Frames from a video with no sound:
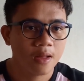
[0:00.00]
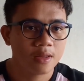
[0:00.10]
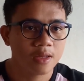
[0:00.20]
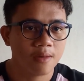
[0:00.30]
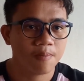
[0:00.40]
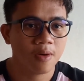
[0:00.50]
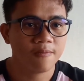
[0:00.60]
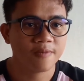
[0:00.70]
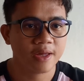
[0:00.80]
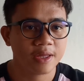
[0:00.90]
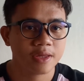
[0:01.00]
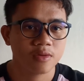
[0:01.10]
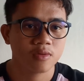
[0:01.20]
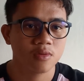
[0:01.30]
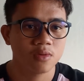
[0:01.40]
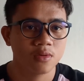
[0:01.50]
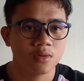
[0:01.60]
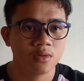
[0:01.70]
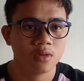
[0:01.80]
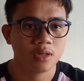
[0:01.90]
The pump frees
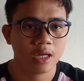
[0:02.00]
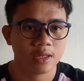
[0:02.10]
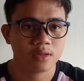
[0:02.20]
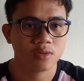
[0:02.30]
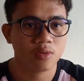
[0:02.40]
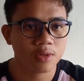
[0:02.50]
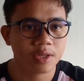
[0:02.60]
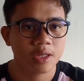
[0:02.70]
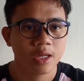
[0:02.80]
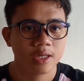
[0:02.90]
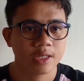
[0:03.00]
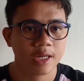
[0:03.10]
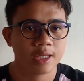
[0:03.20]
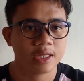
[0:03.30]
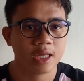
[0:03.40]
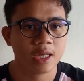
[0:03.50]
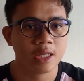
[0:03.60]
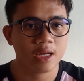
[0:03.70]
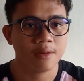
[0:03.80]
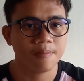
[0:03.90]
thus creating
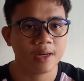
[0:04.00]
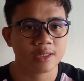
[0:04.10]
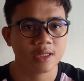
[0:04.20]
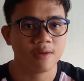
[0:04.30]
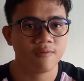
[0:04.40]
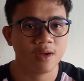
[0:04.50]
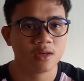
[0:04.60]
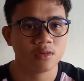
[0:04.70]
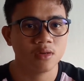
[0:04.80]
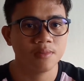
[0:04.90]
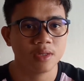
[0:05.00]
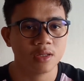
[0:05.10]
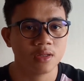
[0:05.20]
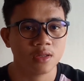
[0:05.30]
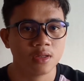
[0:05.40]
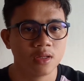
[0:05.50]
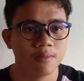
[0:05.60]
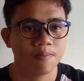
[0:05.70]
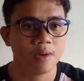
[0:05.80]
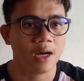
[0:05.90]
a partial vacuum in the
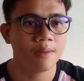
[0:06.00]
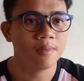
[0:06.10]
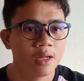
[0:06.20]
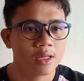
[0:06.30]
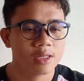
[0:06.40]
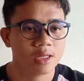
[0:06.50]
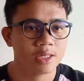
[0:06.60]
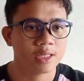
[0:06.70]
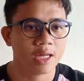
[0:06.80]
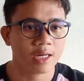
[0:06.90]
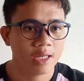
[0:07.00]
pump cylinder.